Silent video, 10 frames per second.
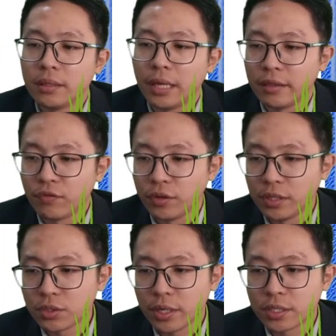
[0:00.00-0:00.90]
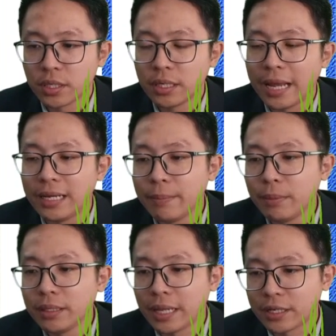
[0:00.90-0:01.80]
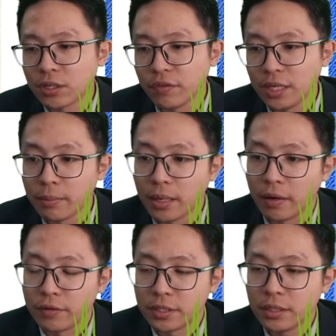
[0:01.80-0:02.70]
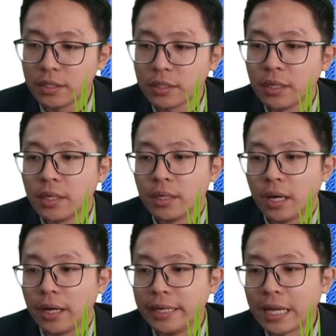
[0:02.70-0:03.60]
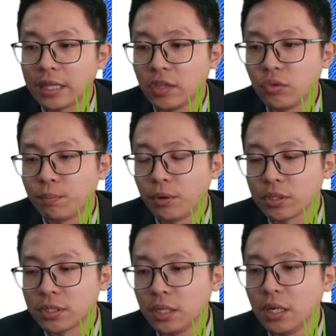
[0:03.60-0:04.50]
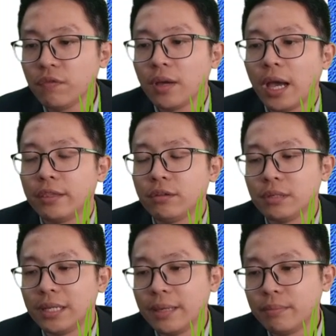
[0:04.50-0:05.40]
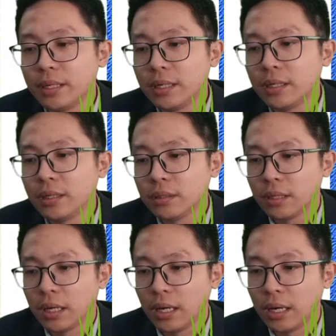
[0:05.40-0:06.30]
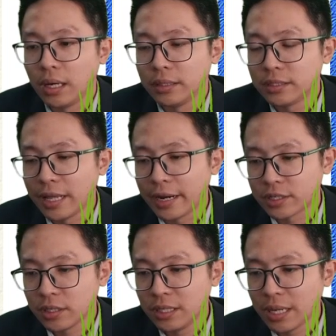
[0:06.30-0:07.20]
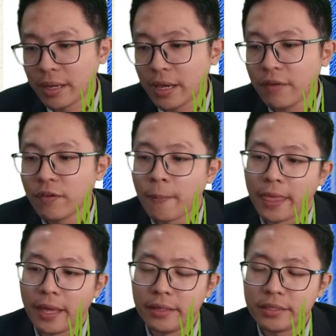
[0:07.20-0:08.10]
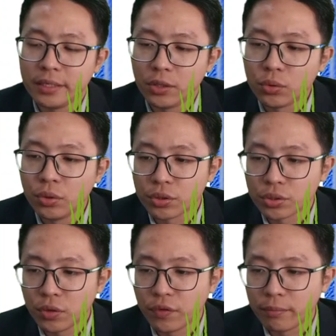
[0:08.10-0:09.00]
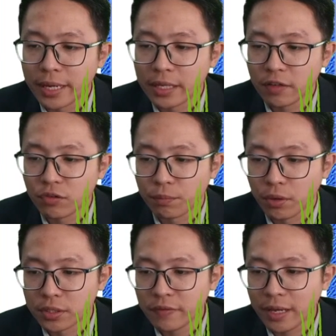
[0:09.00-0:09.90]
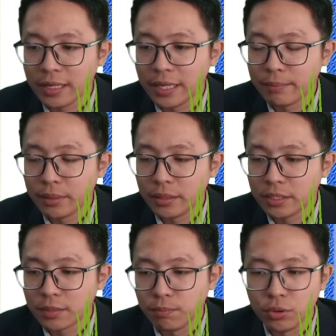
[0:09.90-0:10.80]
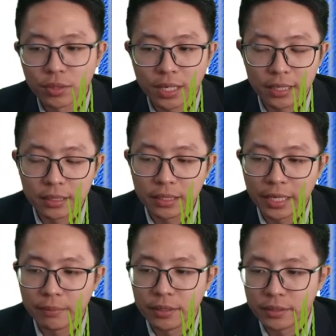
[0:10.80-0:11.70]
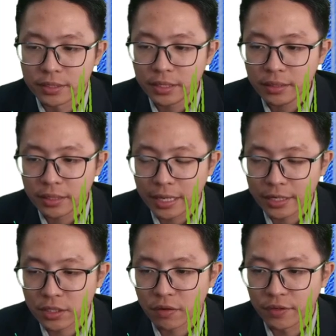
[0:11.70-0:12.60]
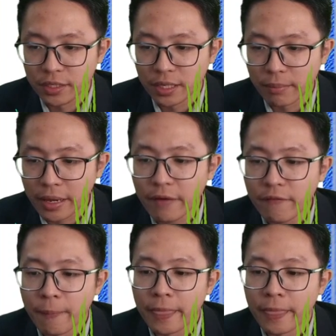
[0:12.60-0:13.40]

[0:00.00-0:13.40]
like for this question, I labeled direction of EMF. You see this? Negative to positive, I need to label this direction EMF, and this E2 also from negative to positive, I label this blue color label. You see the direction of the EMF,